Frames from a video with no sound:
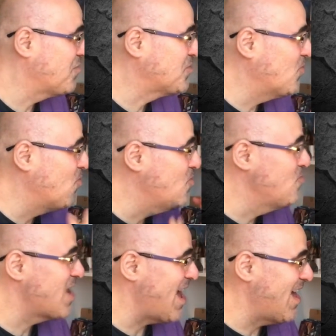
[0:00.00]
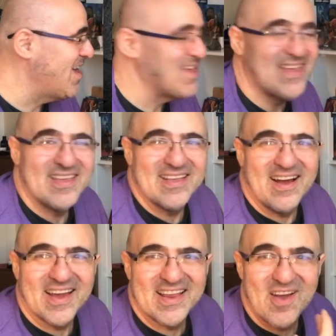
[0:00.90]
all that,
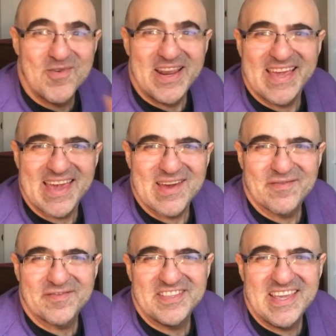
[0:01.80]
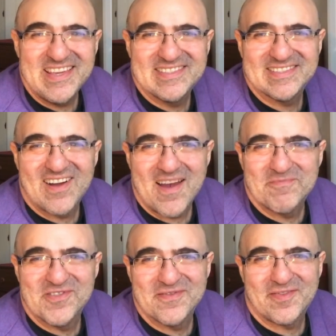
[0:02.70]
I can only give Need
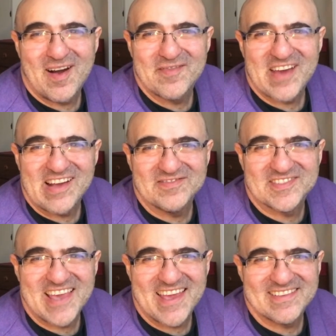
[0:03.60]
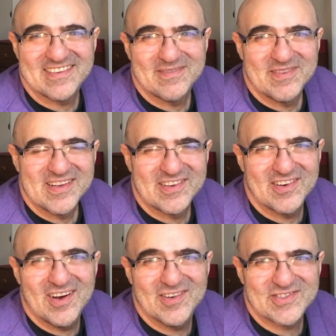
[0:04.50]
9.5 out of 10,
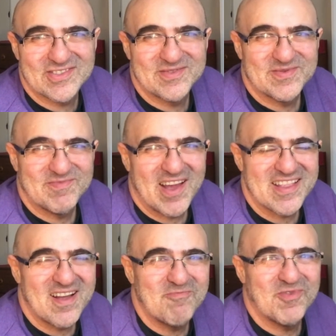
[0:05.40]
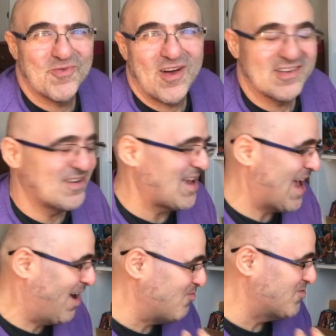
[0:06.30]
because my number one
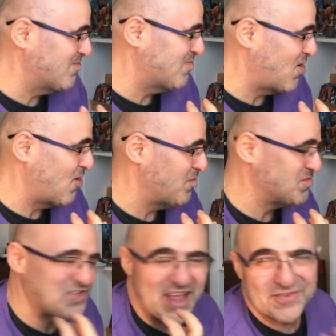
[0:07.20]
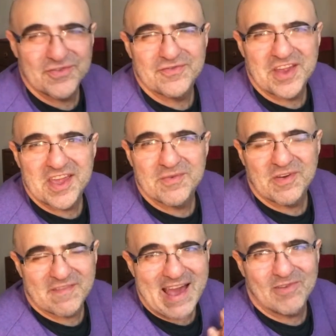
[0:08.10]
album of January,
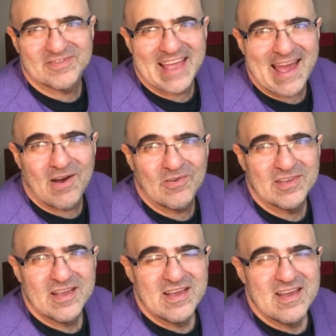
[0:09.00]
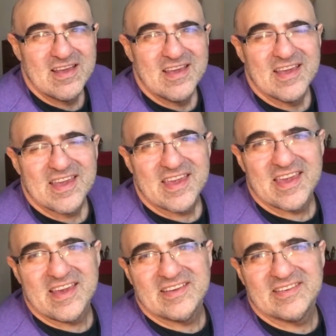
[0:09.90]
without doubt,
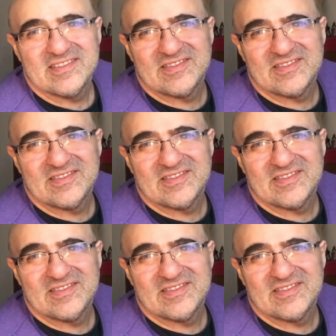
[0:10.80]
is